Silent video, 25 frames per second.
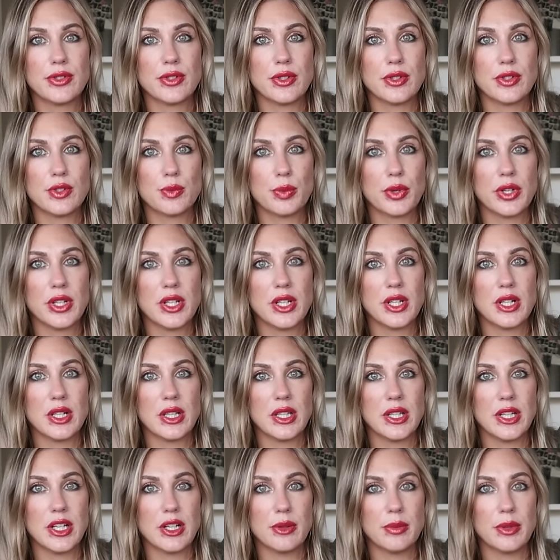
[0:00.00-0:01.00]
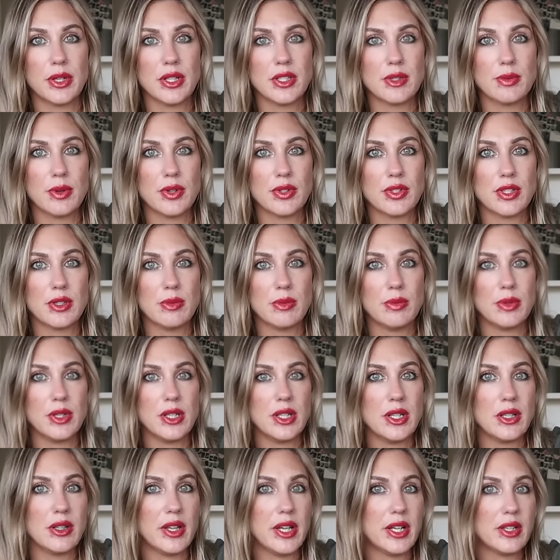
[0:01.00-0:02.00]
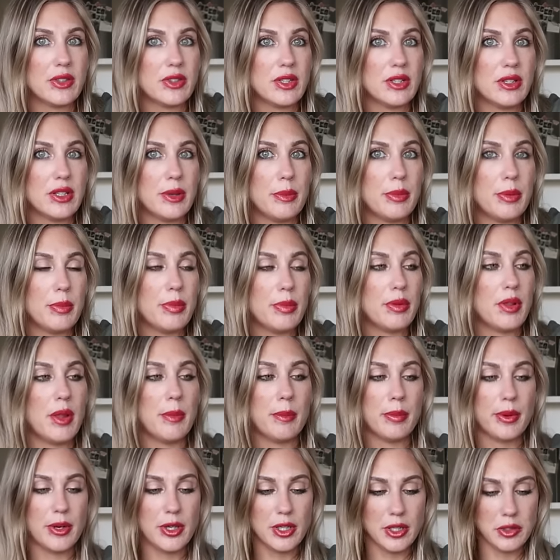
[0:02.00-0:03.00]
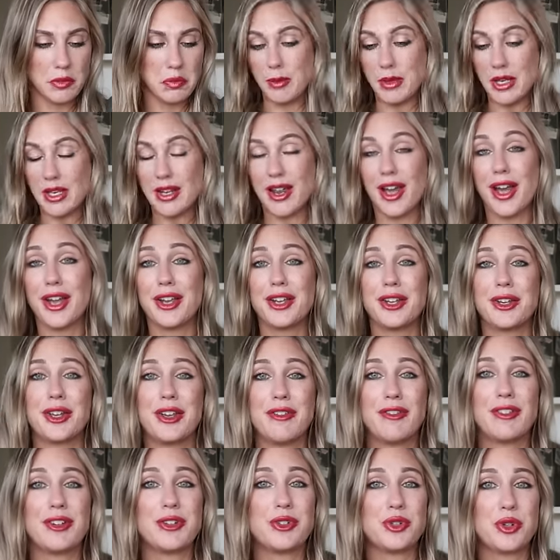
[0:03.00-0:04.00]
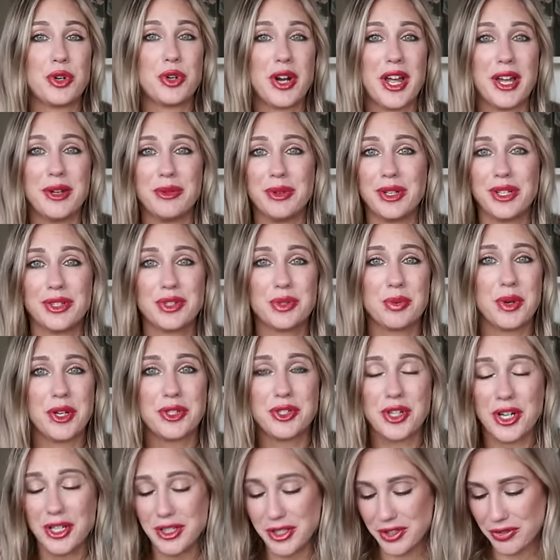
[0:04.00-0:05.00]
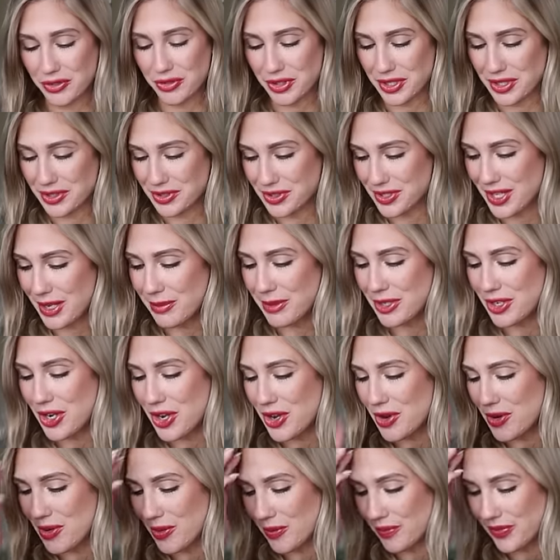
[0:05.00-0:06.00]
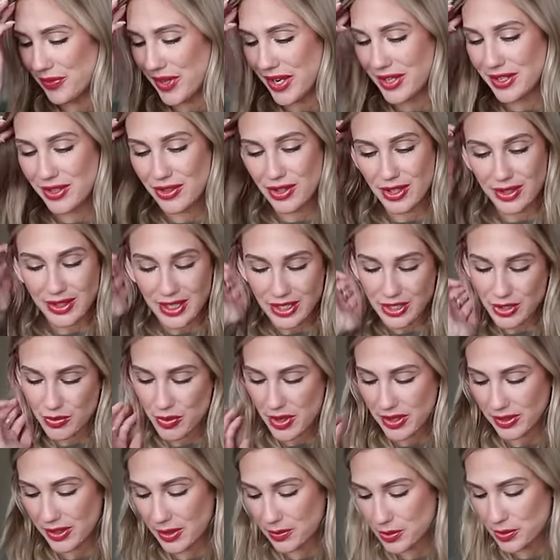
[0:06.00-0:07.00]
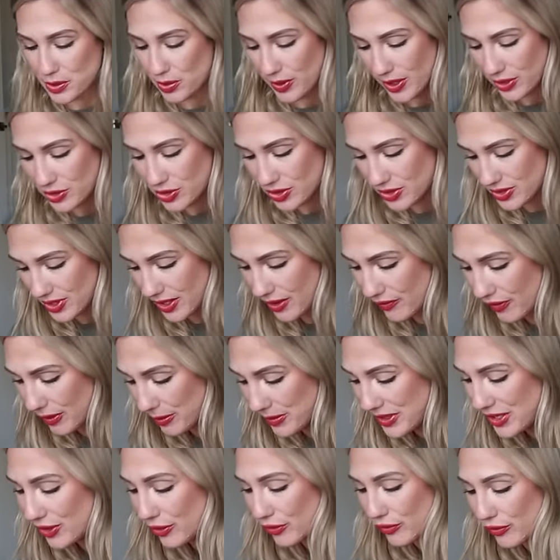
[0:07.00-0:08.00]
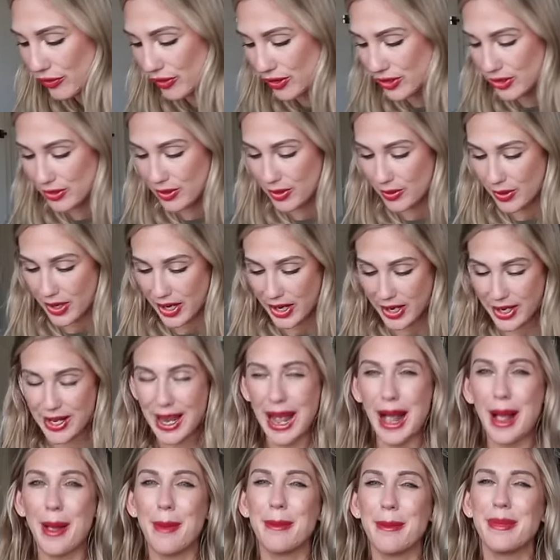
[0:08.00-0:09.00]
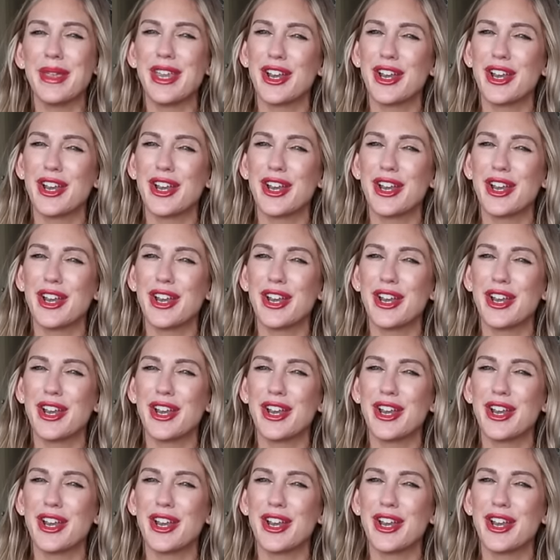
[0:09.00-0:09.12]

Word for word: So it's pretty clear, but it's supposed to be like the lip plumper. I mean, I could give it a try. We could swatch all of these. Let me know anything that you want lip swatches of. I'm here for you, okay?